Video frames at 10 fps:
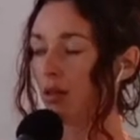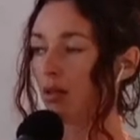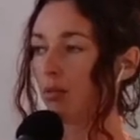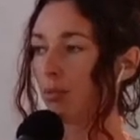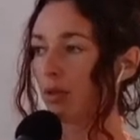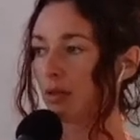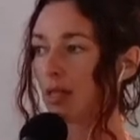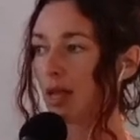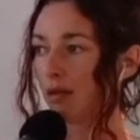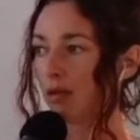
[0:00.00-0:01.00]
the
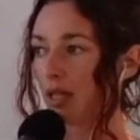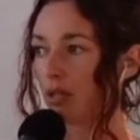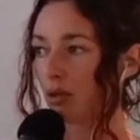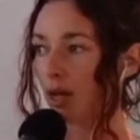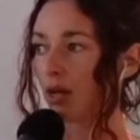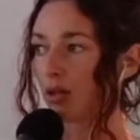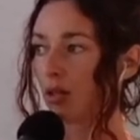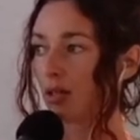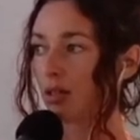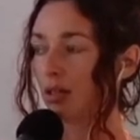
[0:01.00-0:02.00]
personality
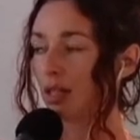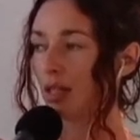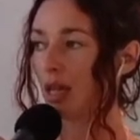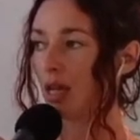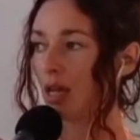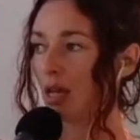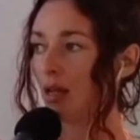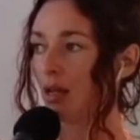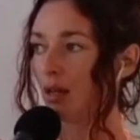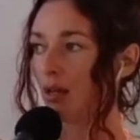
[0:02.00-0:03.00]
structure
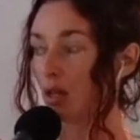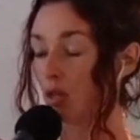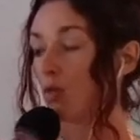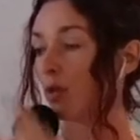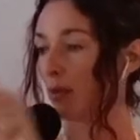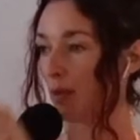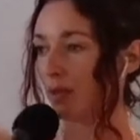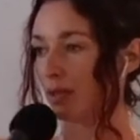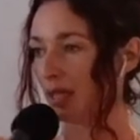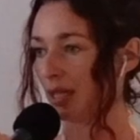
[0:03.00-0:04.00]
that you are
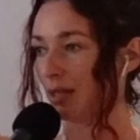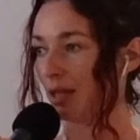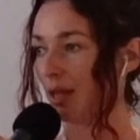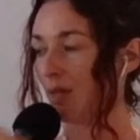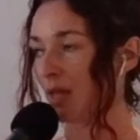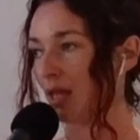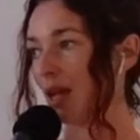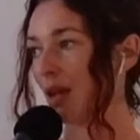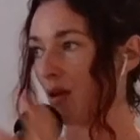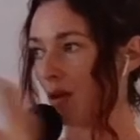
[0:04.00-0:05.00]
representing to them and
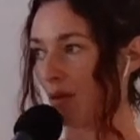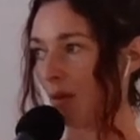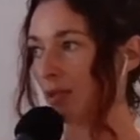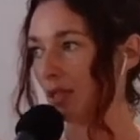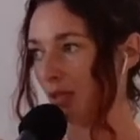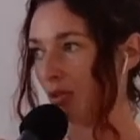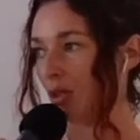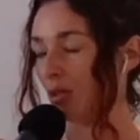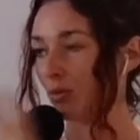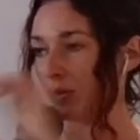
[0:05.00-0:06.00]
they are representing to
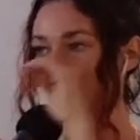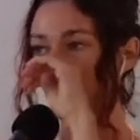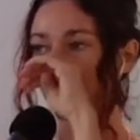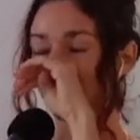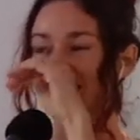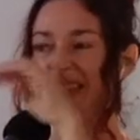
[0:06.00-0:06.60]
you. So like